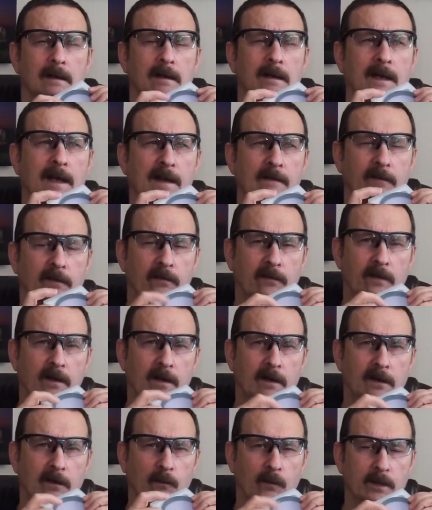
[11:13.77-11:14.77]
I haven't
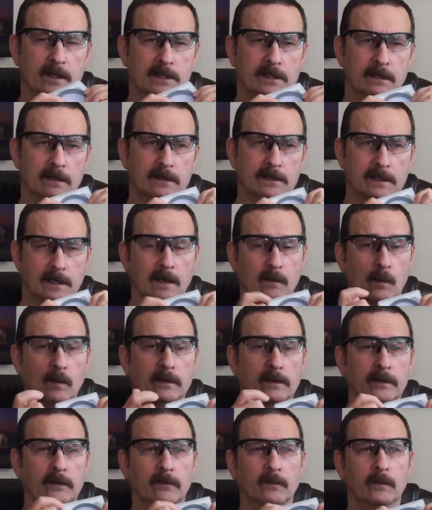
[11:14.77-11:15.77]
started to research it. I
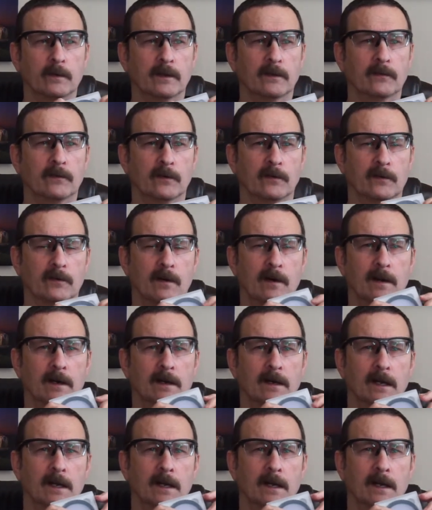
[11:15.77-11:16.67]
will do some research on it.